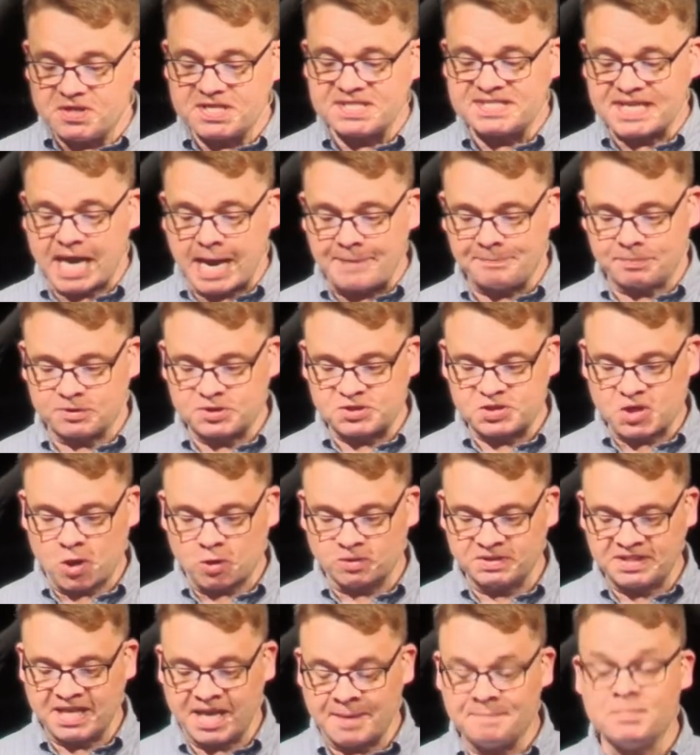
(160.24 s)
disciples
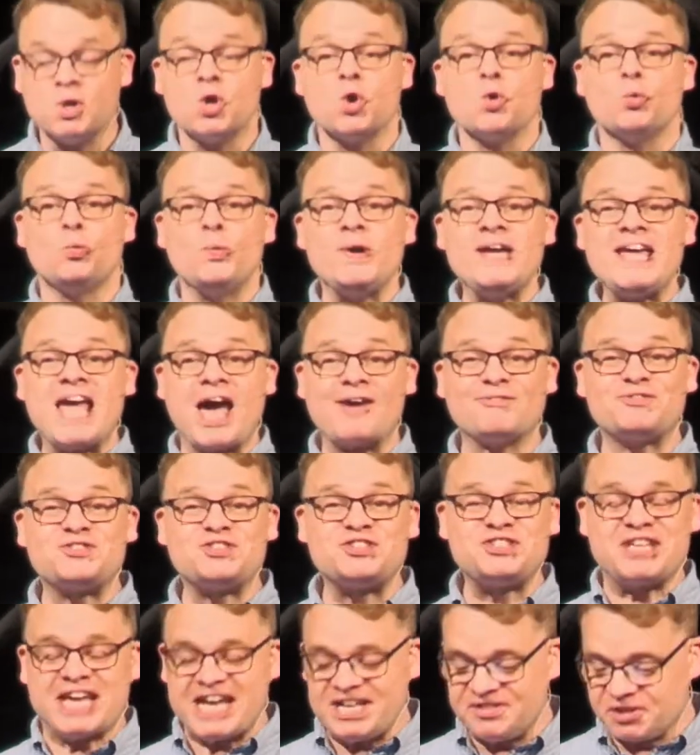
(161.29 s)
told him, "We have
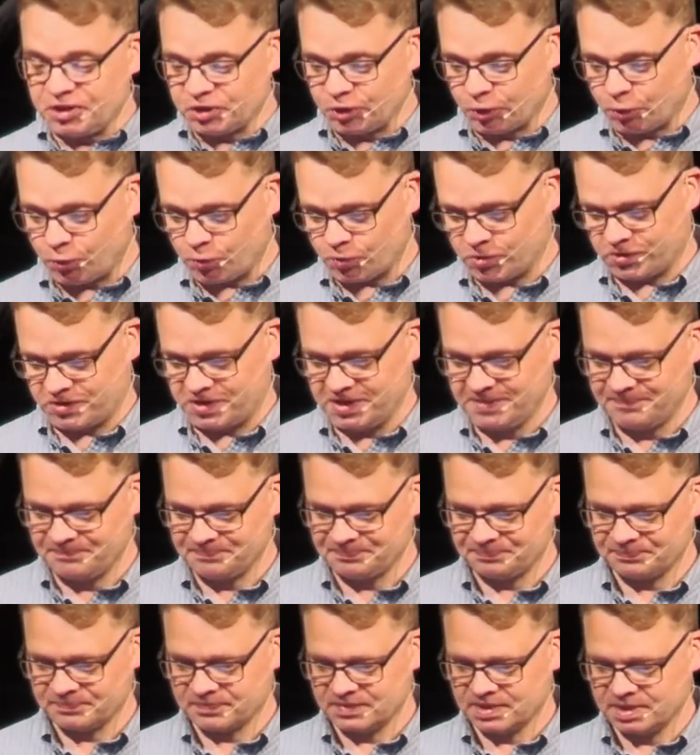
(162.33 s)
seen the Lord."
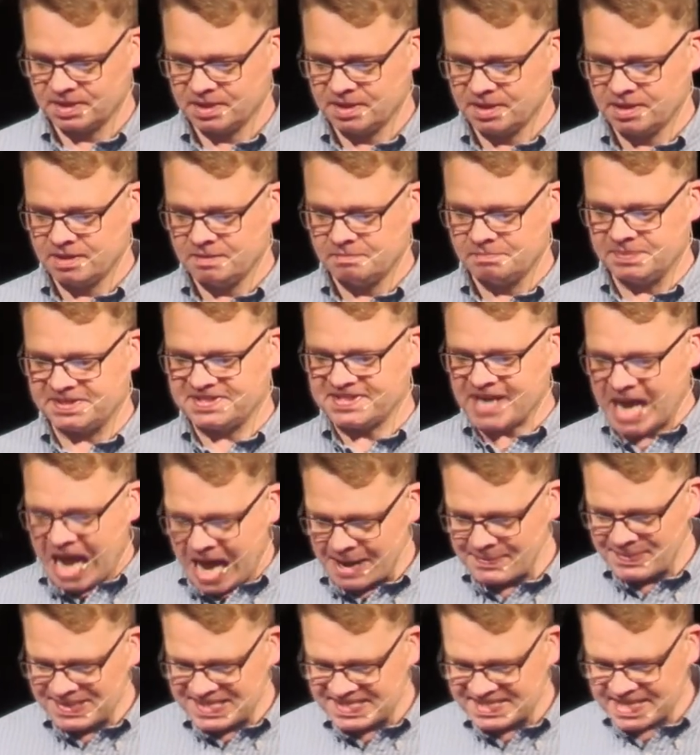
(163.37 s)
But
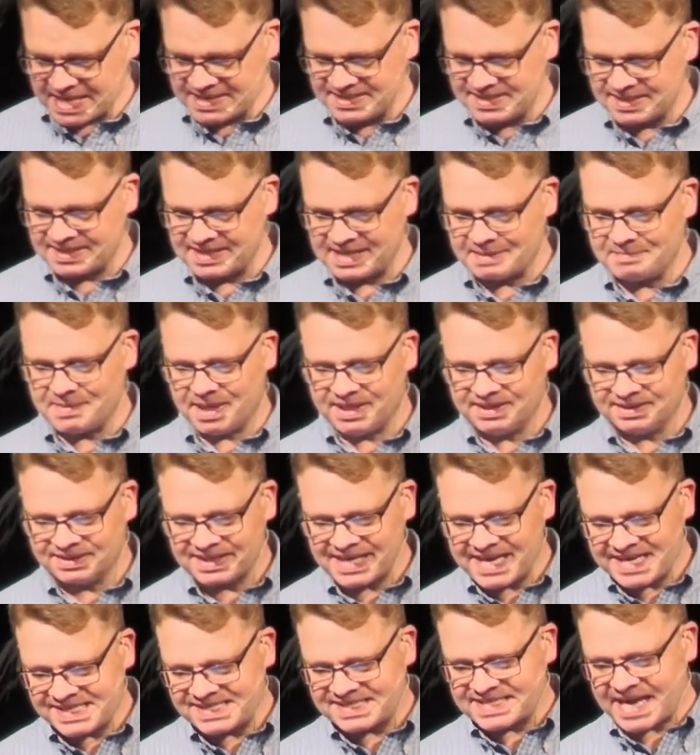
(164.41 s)
Thomas said to them,
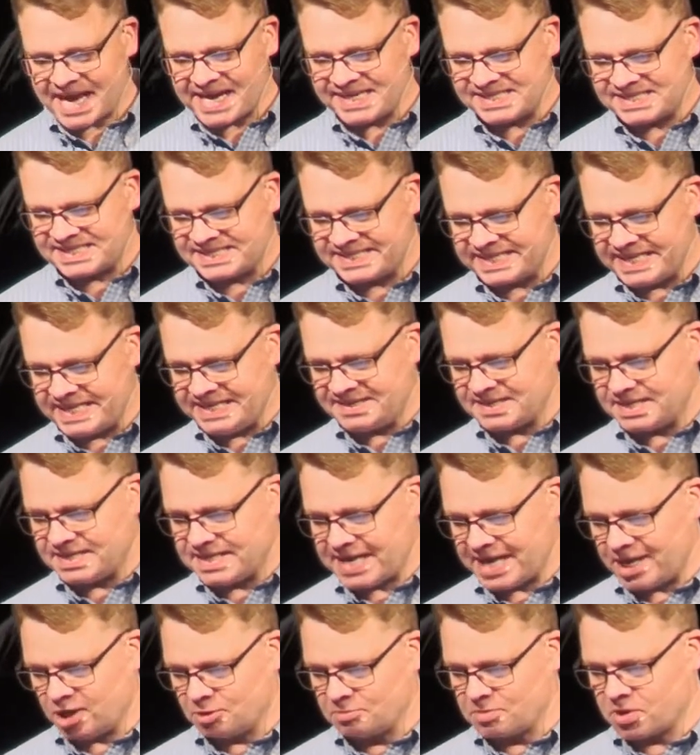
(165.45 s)
"Unless I see the
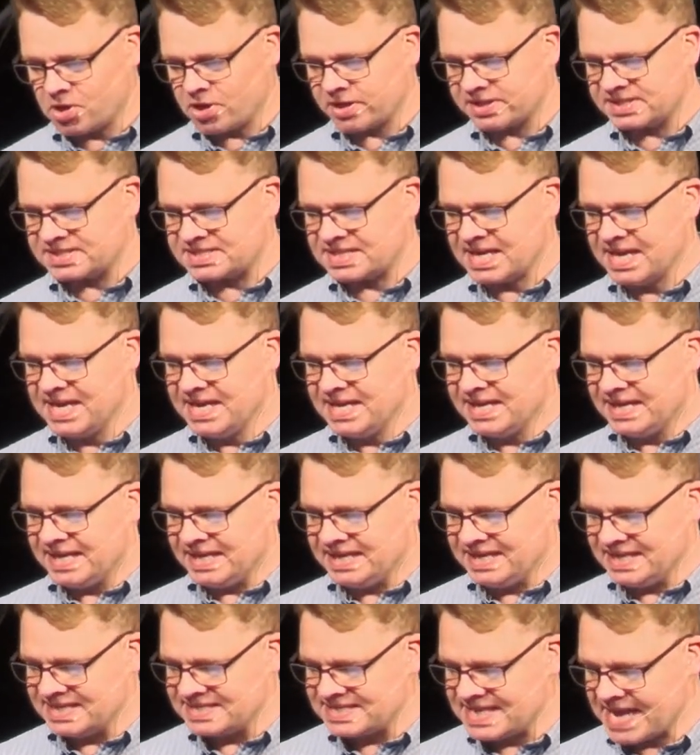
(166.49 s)
nail marks in
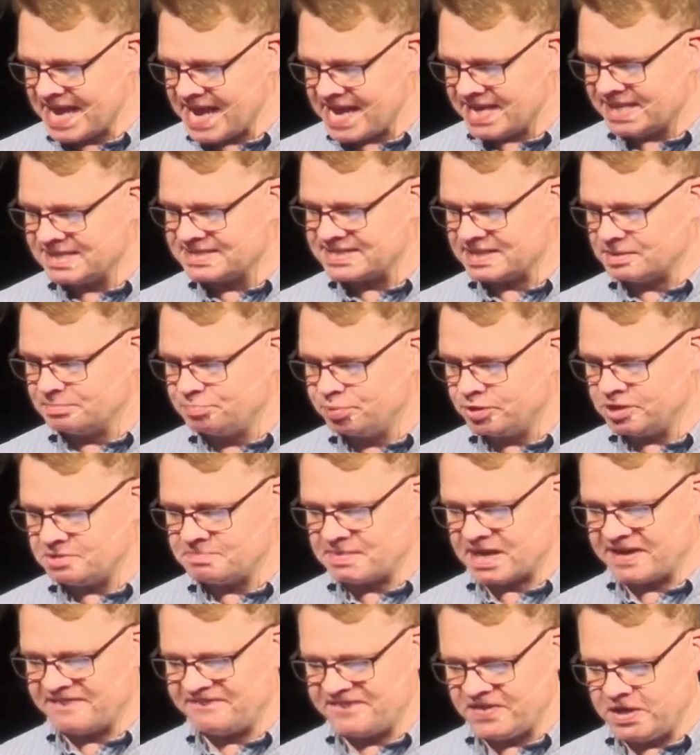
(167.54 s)
his hands and put
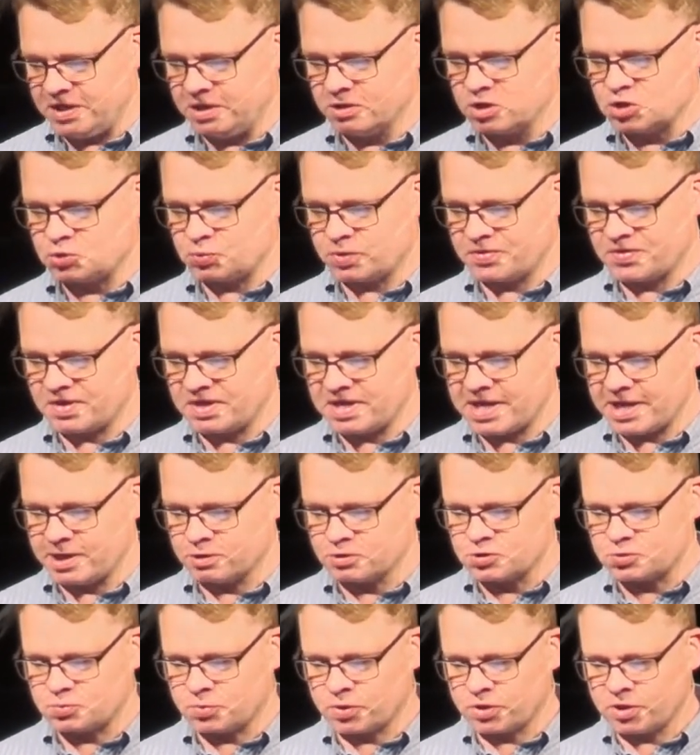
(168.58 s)
my fingers where the
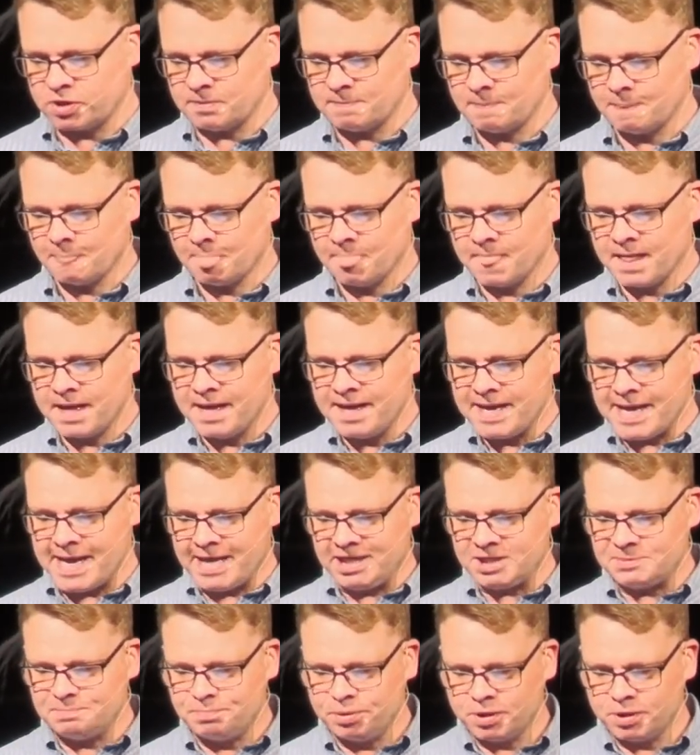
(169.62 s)
nails were and